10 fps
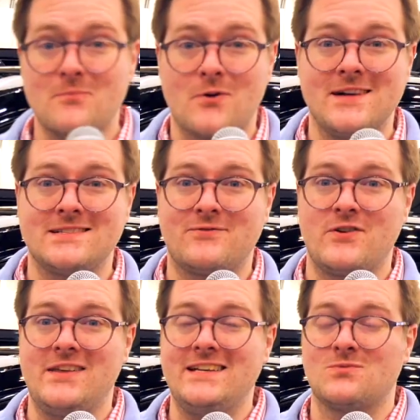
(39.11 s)
prices
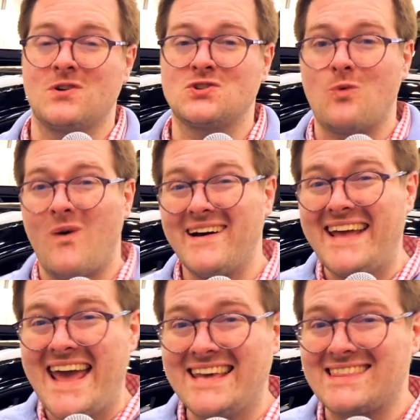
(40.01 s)
for these were
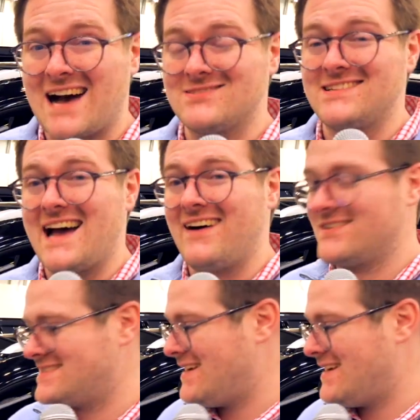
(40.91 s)
$28,000.